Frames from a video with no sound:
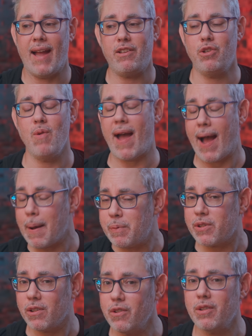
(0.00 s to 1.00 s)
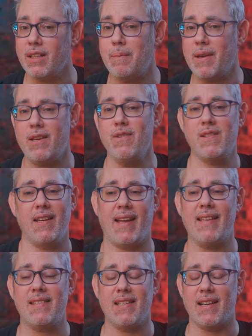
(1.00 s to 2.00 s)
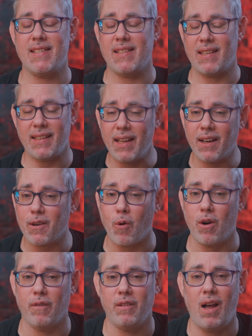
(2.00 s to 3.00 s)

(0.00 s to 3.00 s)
and to absolutely be used against us in a court of